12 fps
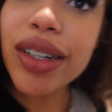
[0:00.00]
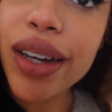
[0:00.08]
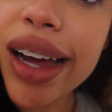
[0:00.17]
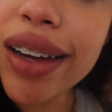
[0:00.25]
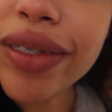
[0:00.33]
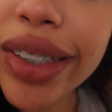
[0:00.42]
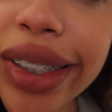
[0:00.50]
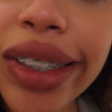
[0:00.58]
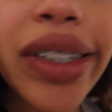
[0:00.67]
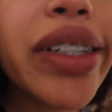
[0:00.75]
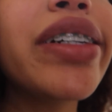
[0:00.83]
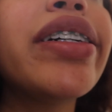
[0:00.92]
don't have your
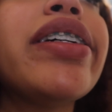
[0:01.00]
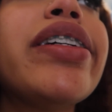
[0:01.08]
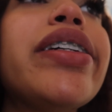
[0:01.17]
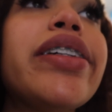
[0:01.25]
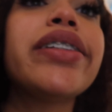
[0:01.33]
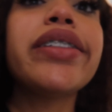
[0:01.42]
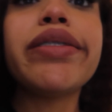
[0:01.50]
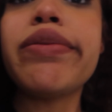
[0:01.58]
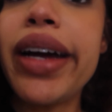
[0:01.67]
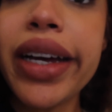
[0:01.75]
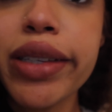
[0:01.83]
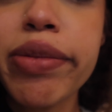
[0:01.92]

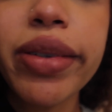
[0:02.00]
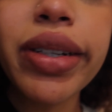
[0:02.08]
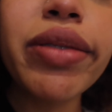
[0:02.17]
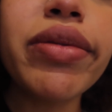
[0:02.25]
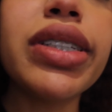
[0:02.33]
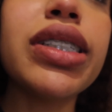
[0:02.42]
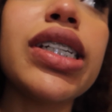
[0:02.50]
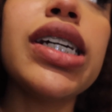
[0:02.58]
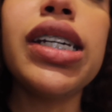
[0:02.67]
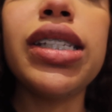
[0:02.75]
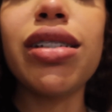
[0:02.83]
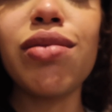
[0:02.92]
passport, which
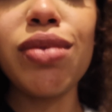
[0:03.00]
took